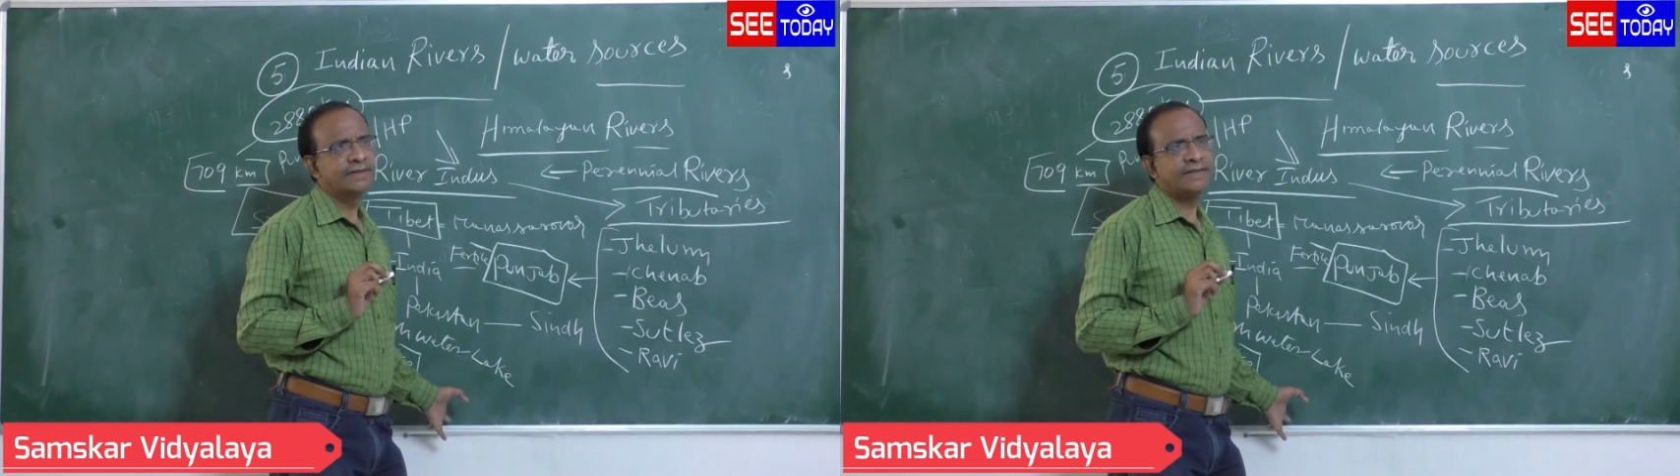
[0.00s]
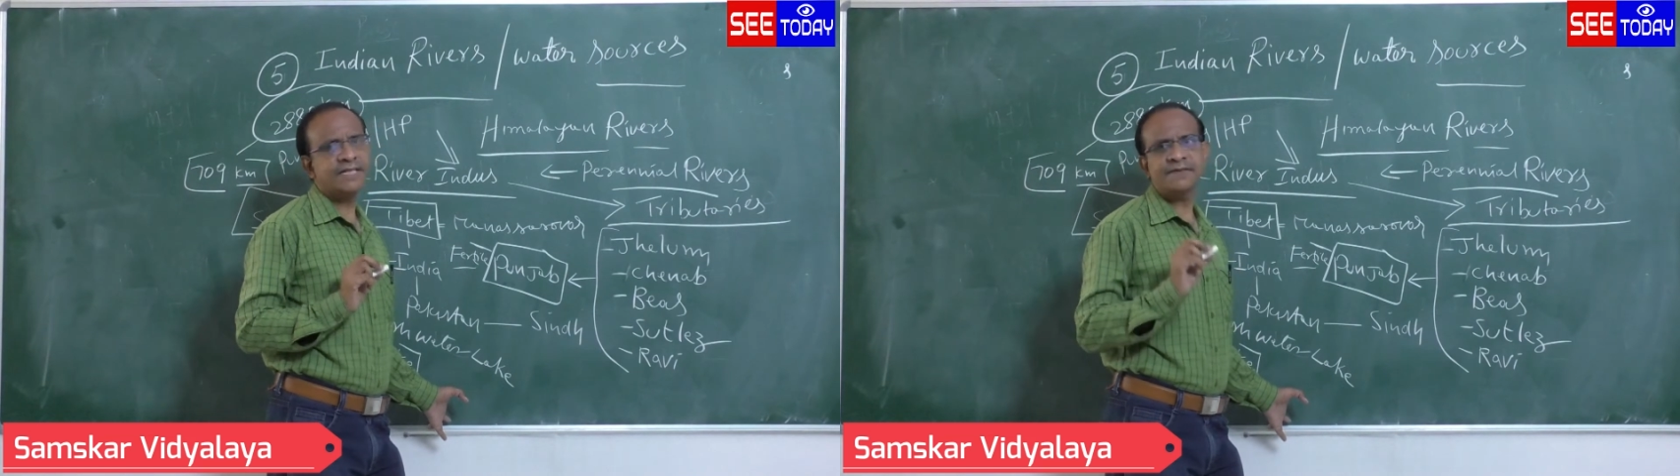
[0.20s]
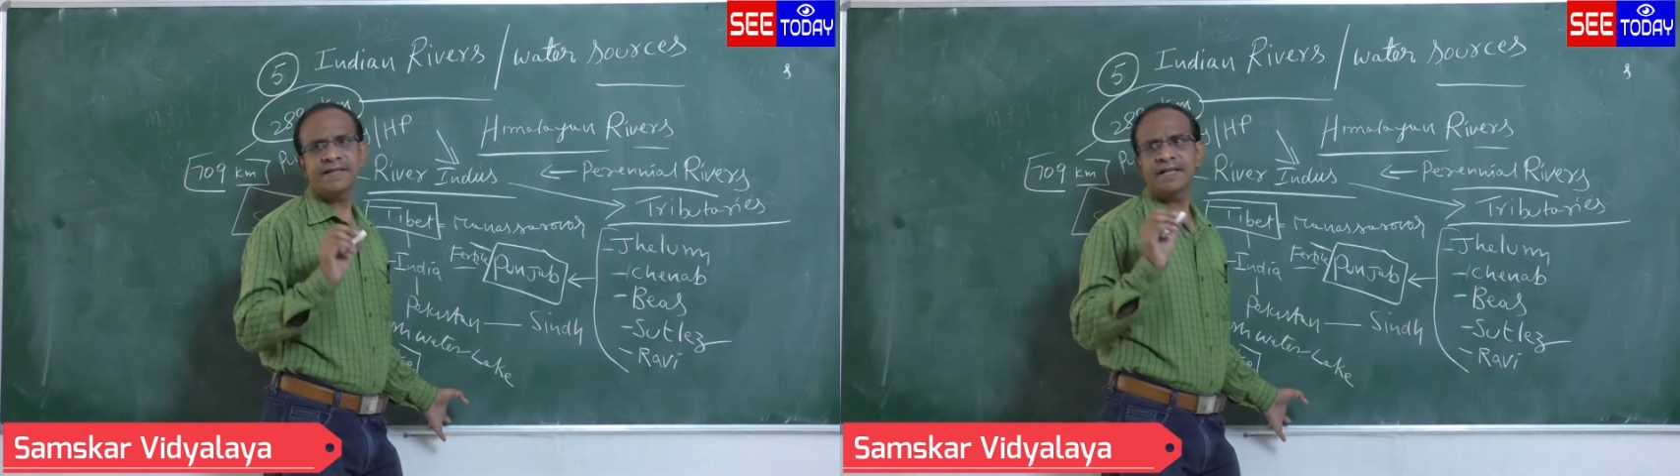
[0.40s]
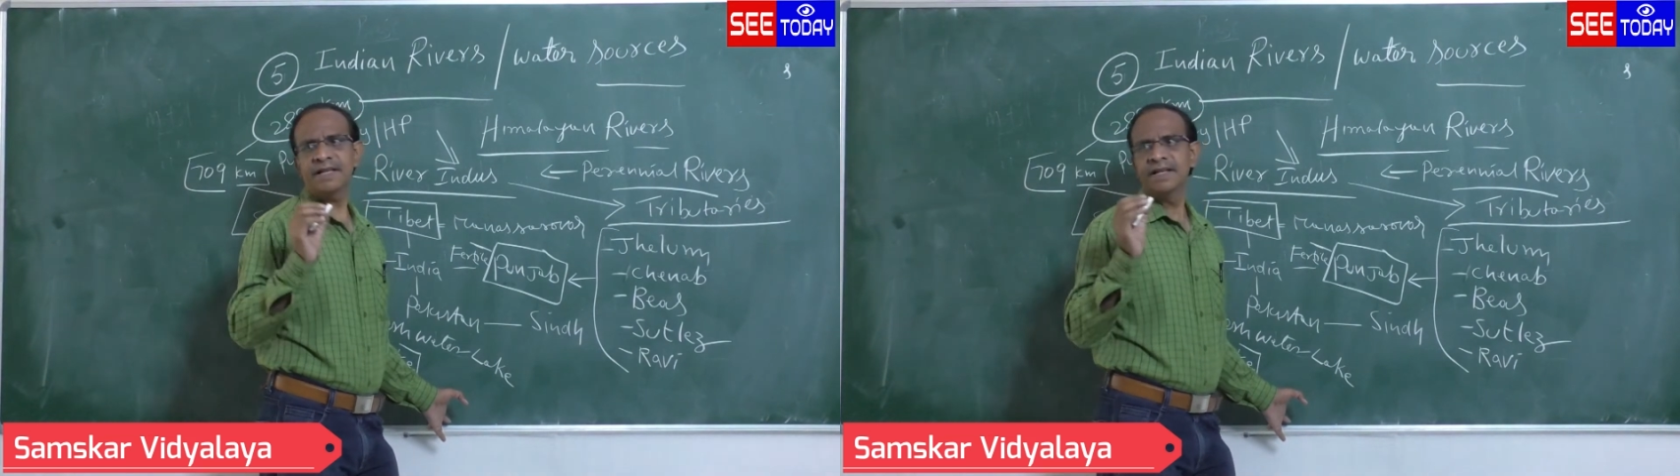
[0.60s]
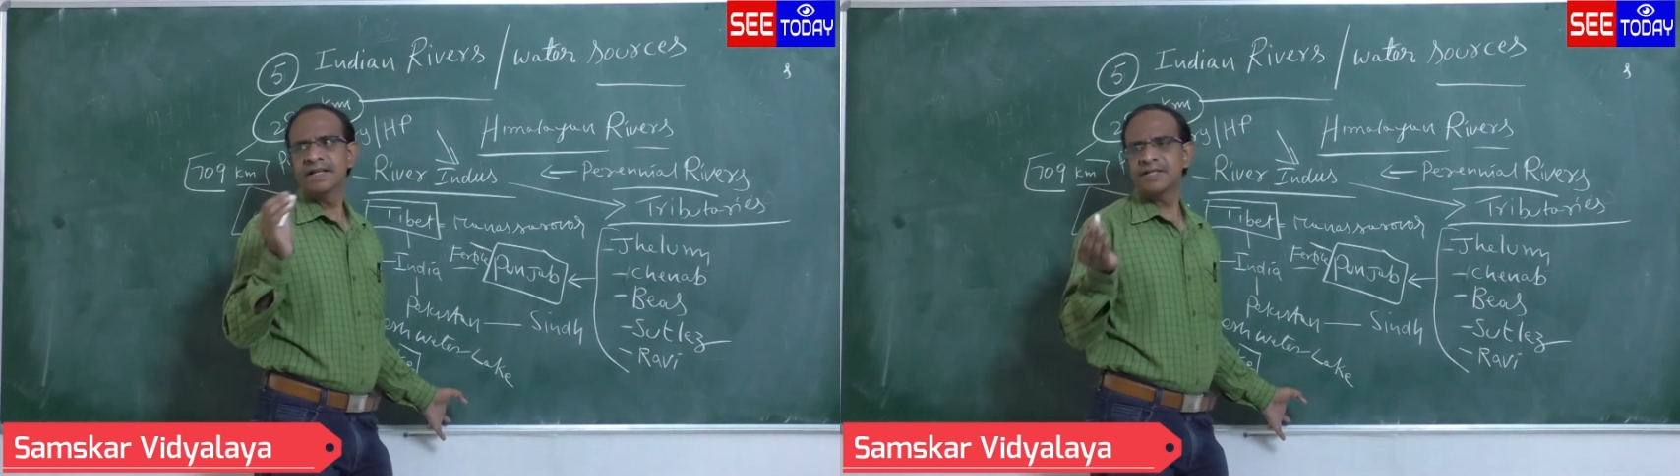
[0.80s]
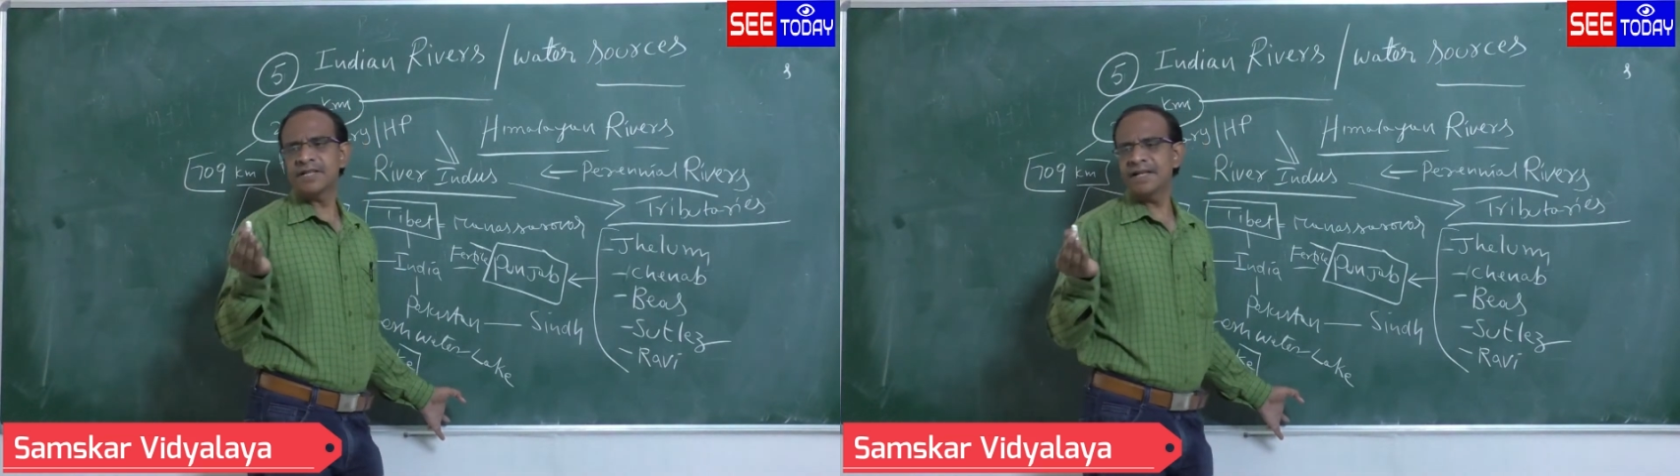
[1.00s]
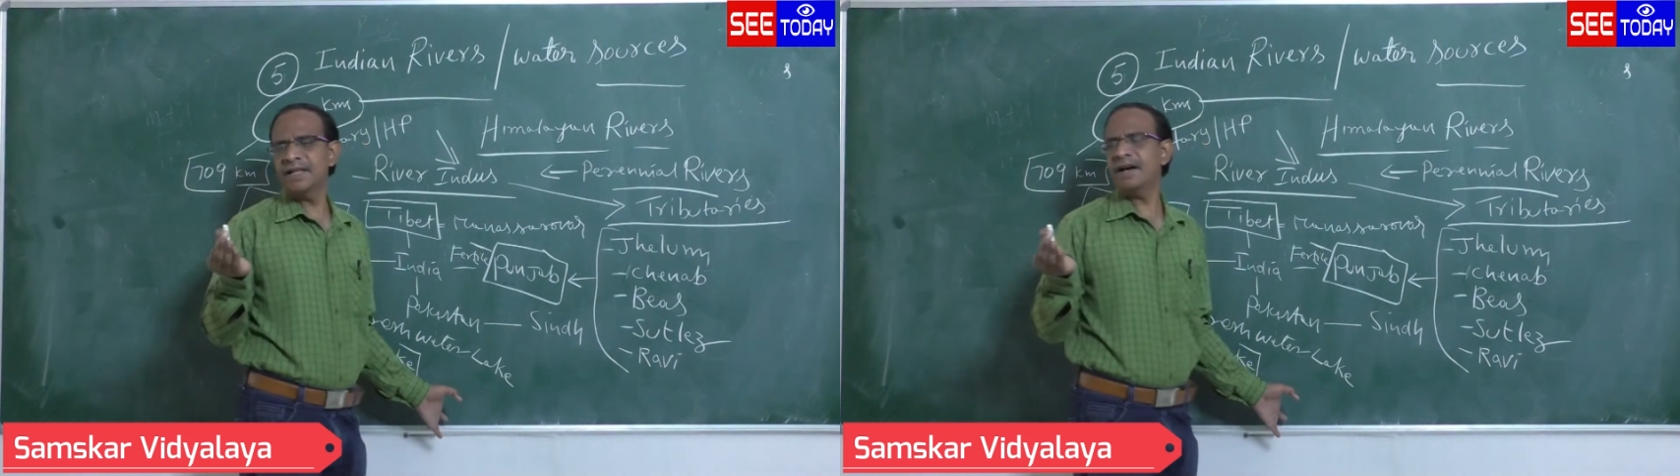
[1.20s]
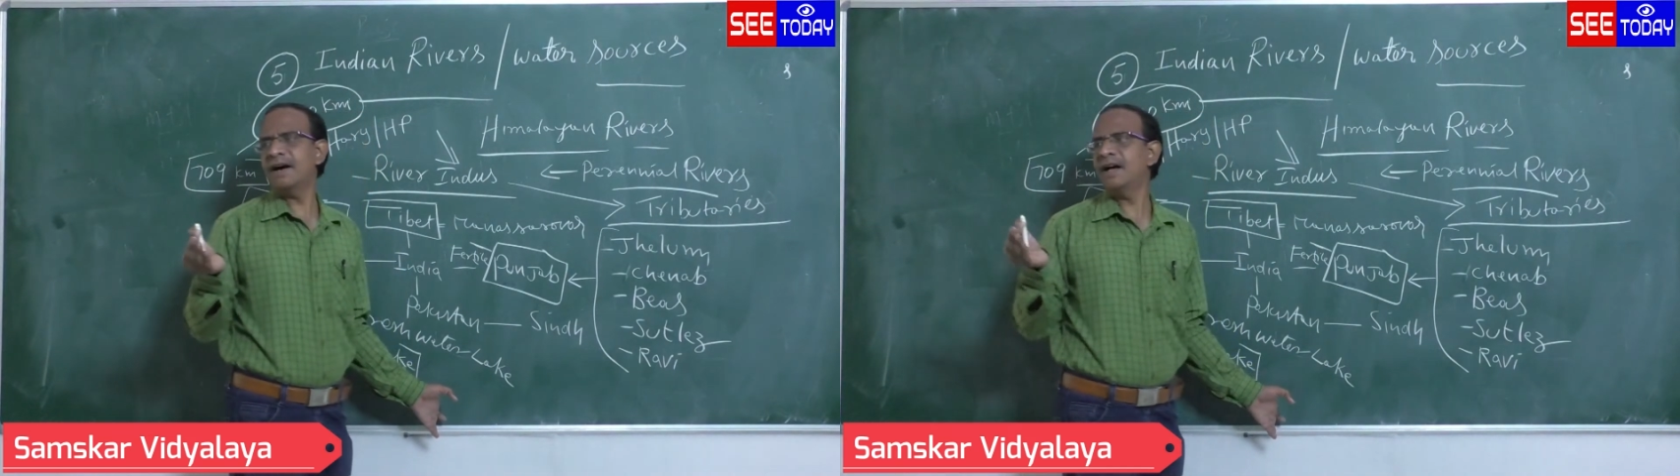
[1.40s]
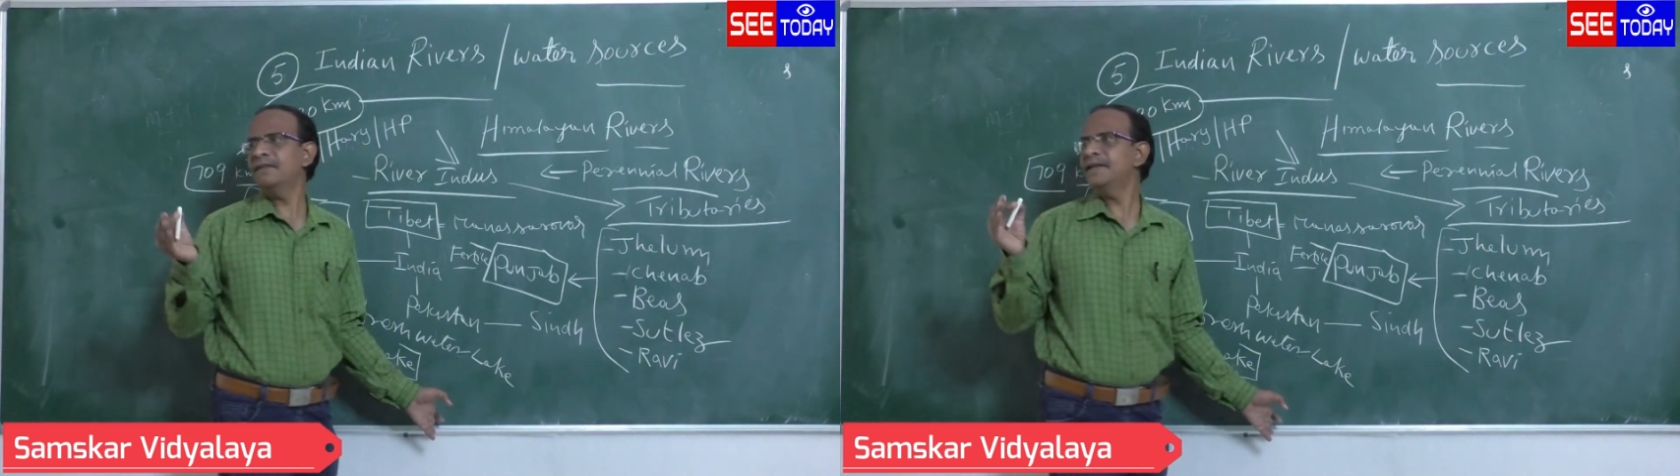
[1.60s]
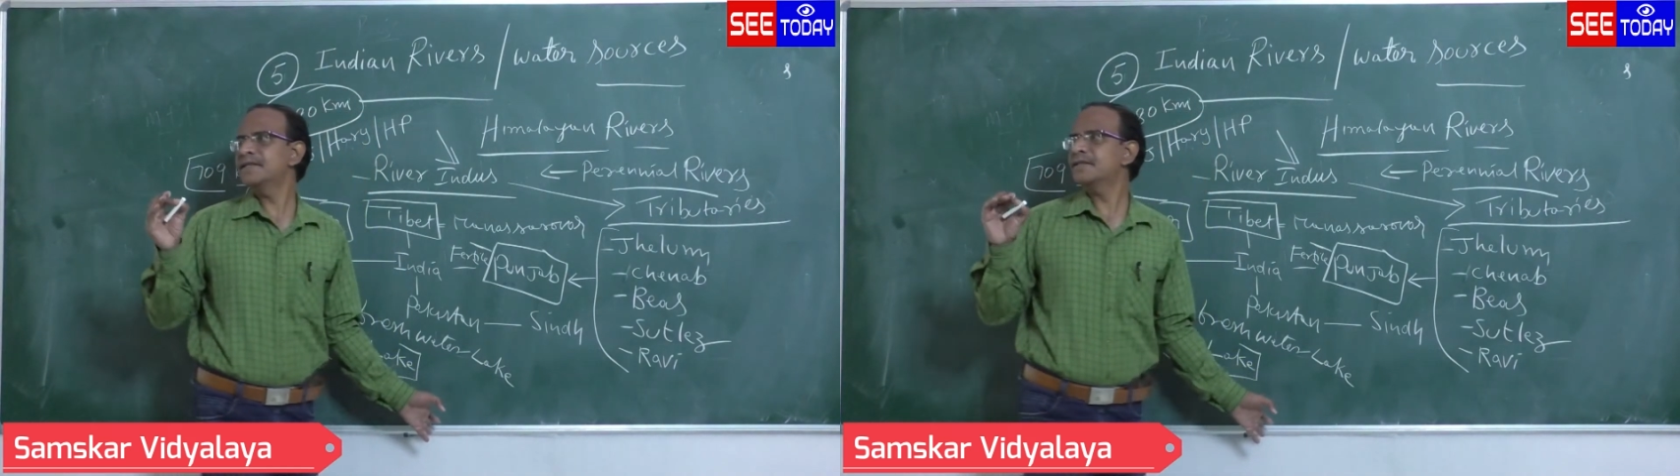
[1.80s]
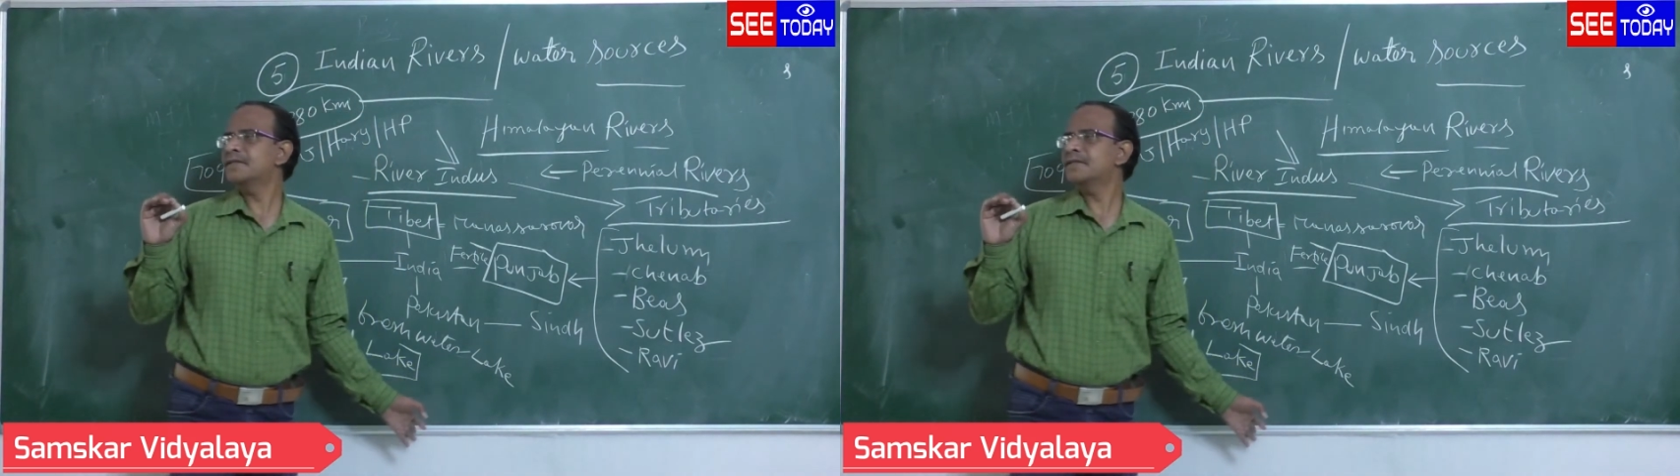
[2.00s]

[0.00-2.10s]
That's why the China always